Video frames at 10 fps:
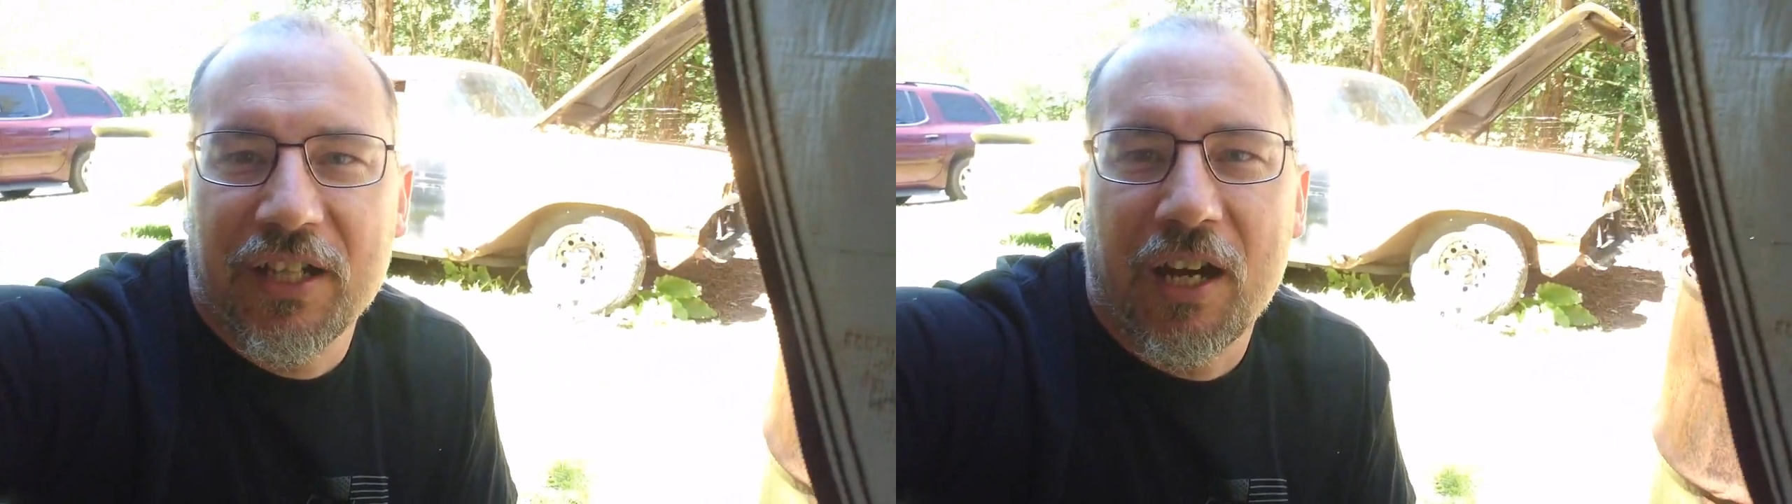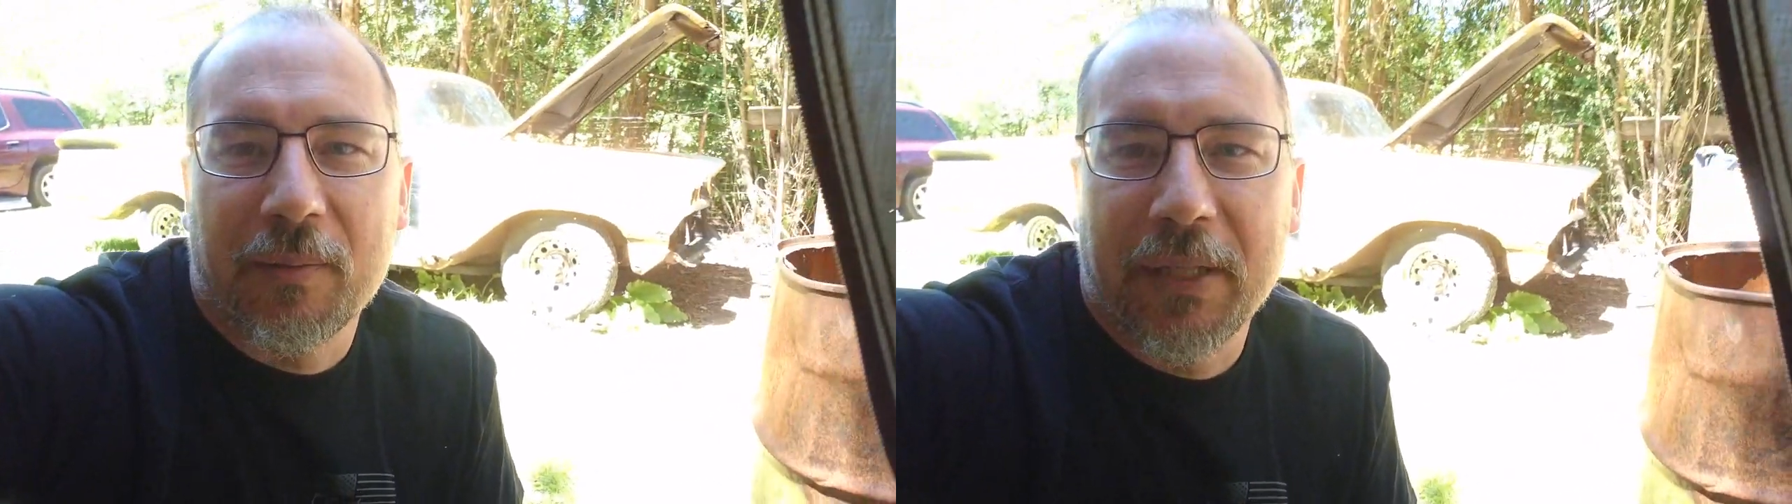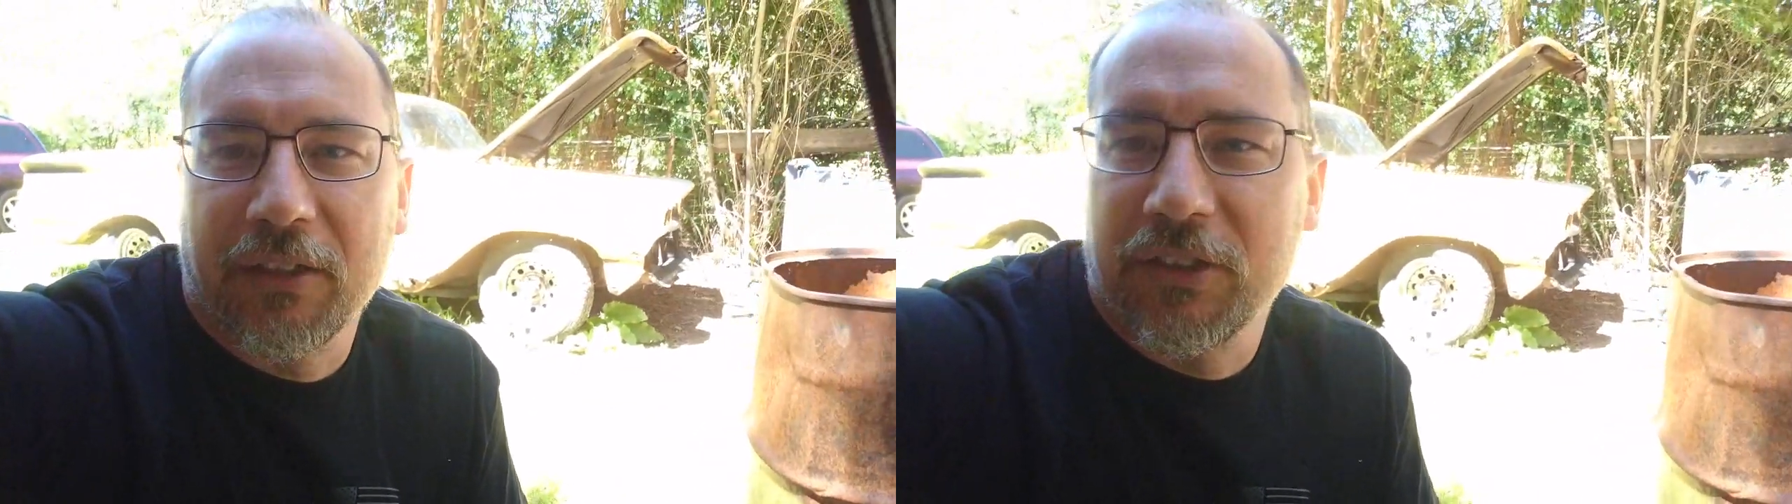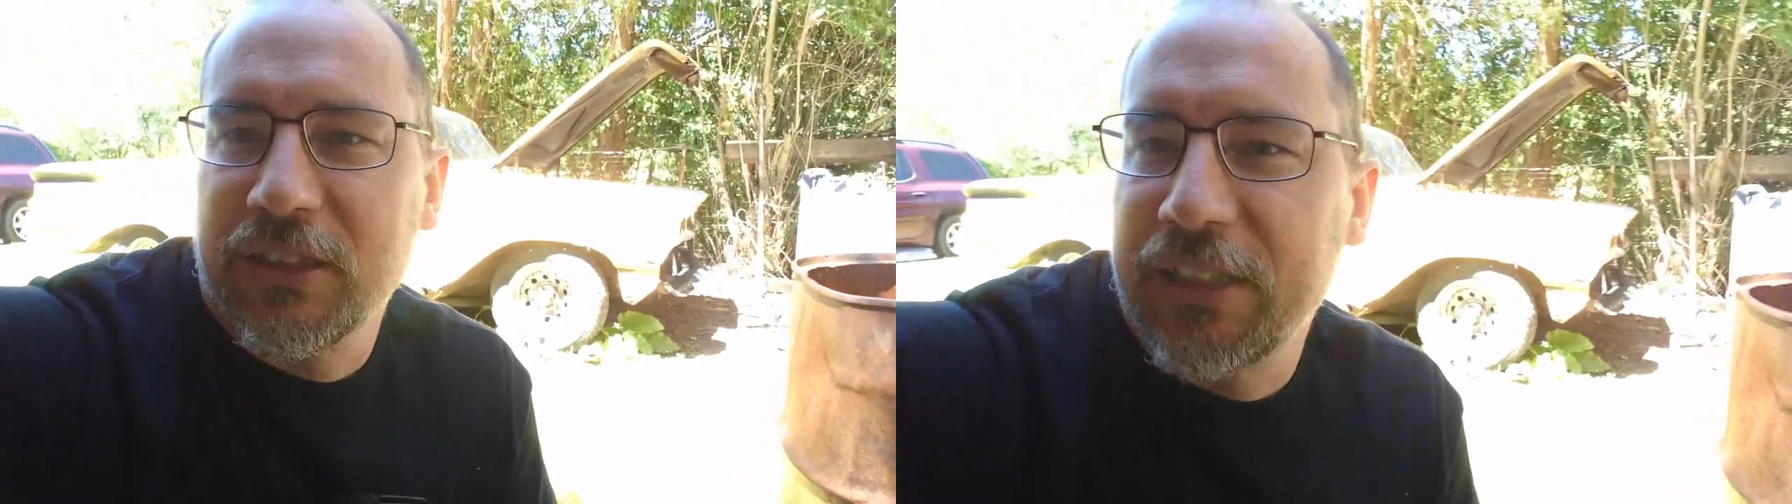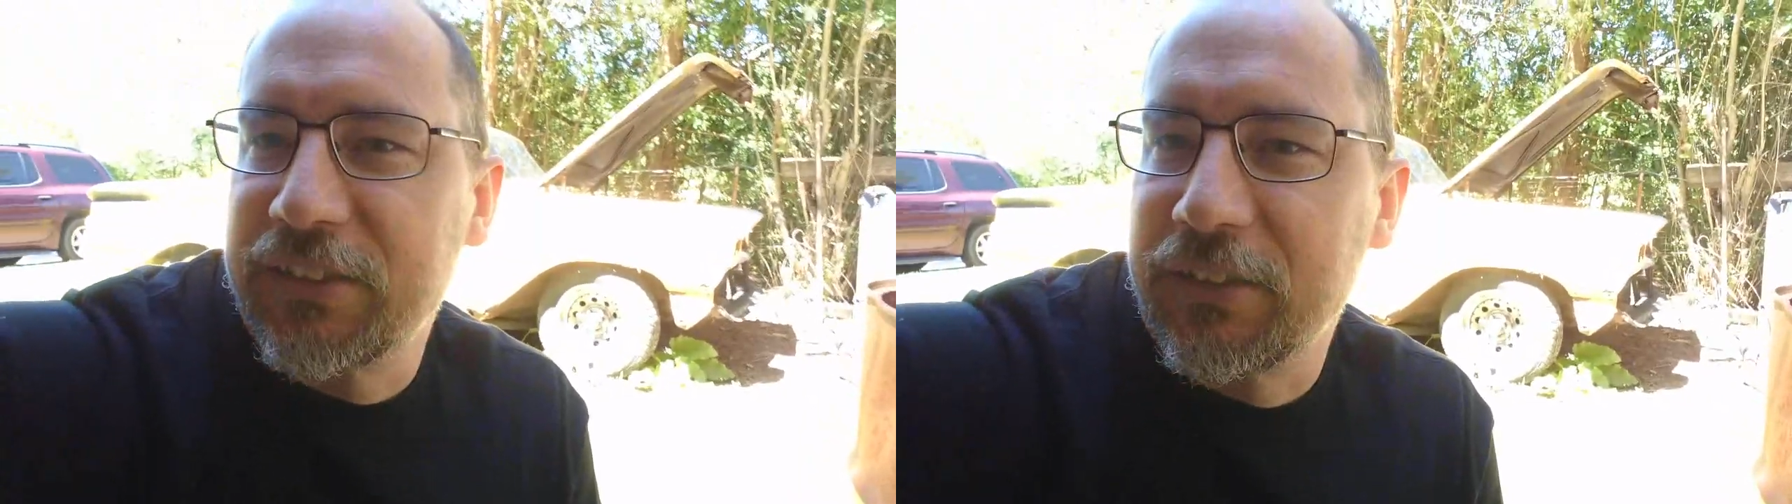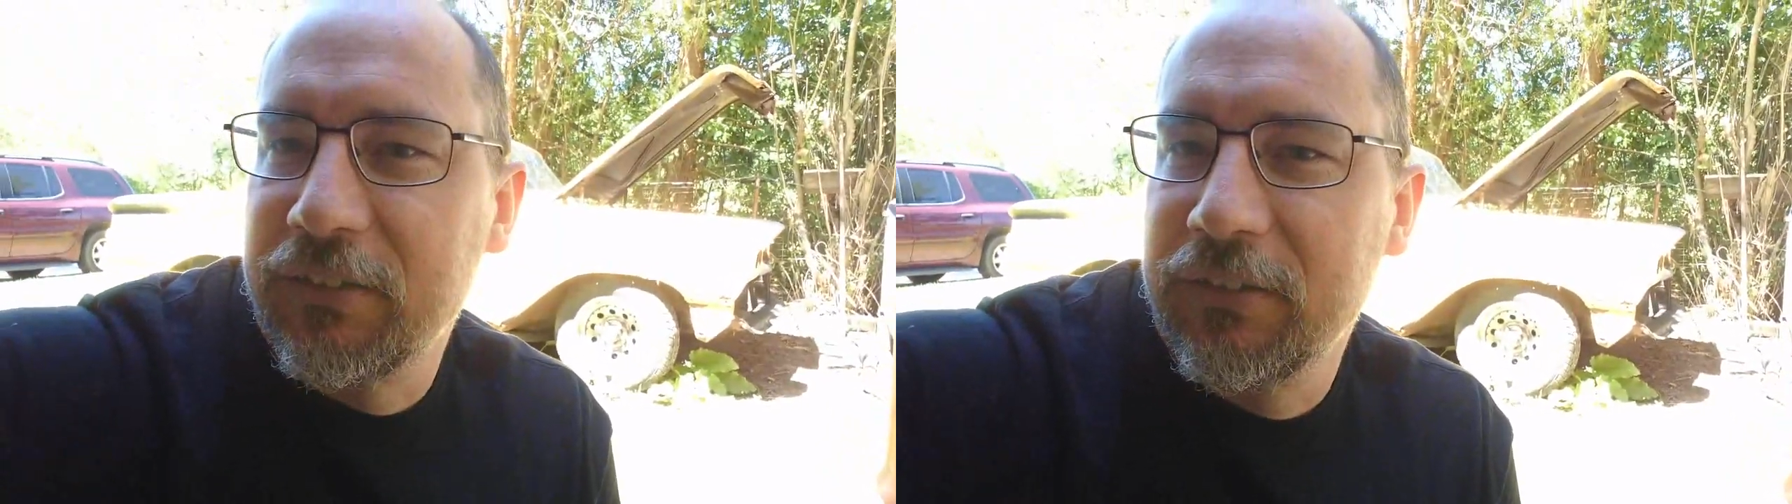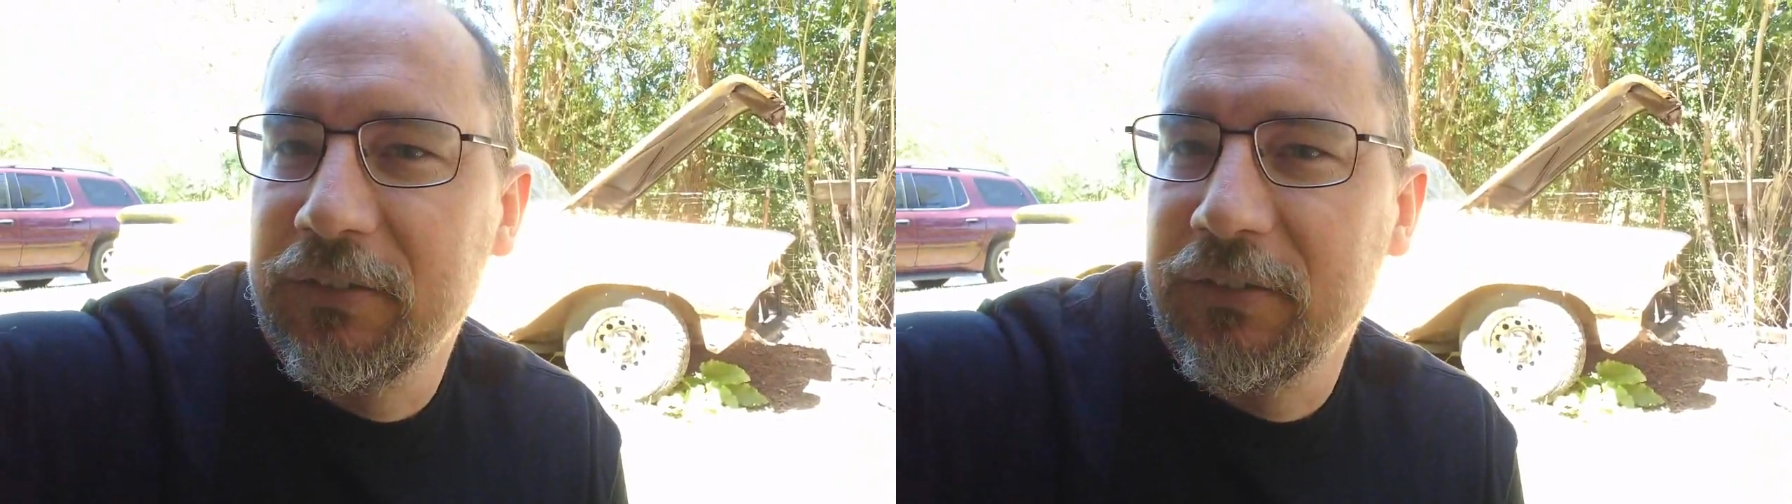car and make it look nicer.